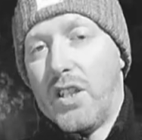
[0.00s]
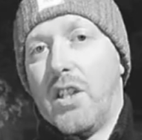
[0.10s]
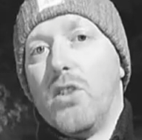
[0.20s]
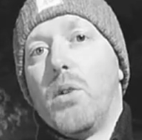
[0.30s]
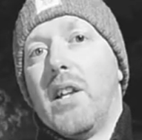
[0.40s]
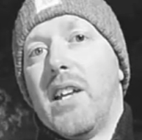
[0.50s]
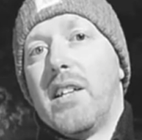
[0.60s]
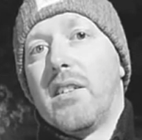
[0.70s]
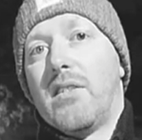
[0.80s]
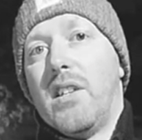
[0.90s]
city a new
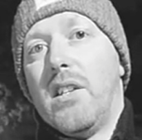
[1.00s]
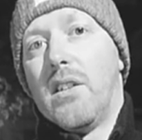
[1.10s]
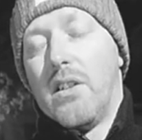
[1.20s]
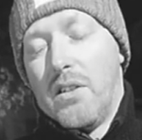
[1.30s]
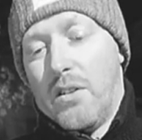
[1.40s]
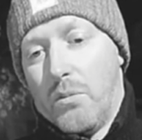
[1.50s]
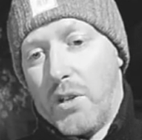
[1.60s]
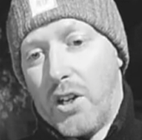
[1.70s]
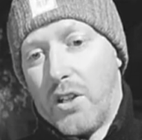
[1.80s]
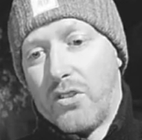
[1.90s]
identity with
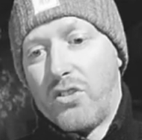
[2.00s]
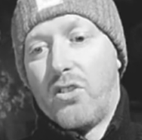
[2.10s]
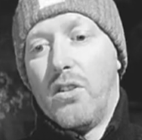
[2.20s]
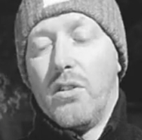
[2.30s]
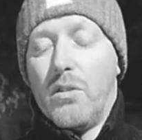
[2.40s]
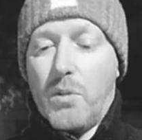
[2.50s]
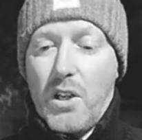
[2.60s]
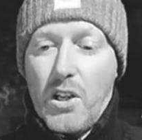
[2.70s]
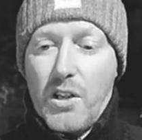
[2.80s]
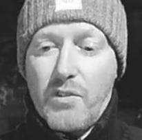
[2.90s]
a
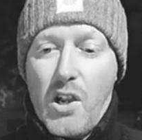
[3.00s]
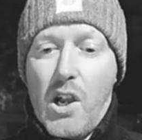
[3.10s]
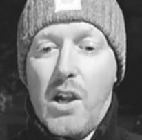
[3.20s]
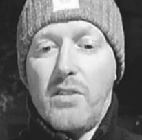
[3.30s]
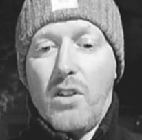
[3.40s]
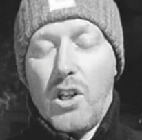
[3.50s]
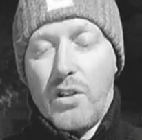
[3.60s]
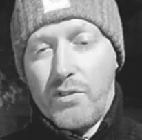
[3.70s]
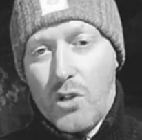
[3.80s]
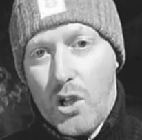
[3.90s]
lot of art, a lot
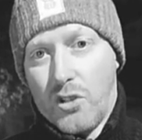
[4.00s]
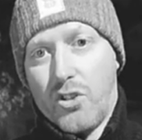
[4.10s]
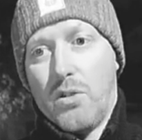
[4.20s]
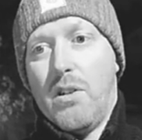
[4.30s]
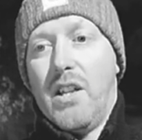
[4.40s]
of culture,